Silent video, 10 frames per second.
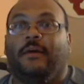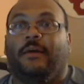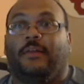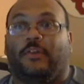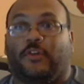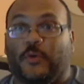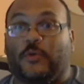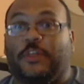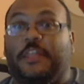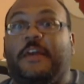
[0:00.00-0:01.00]
And the
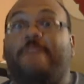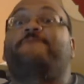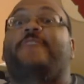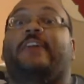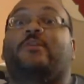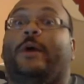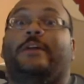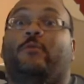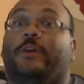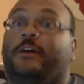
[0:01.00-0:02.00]
Sooners, in the end, found a way
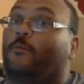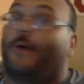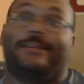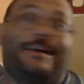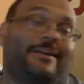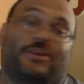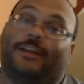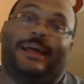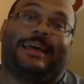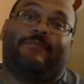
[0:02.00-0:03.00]
to win. And right now, that's all
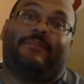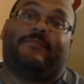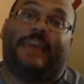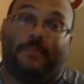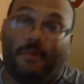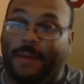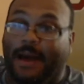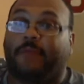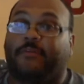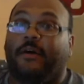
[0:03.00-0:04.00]
I give a damn
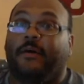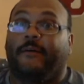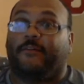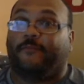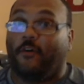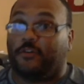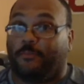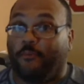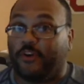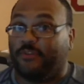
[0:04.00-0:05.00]
about as far as the
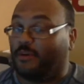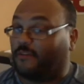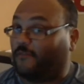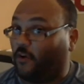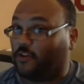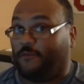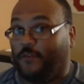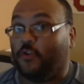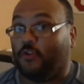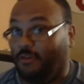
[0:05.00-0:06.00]
present. But as far as the
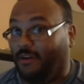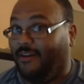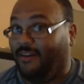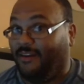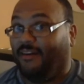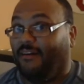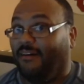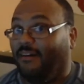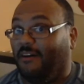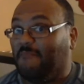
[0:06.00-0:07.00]
future,
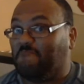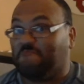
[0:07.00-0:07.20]
I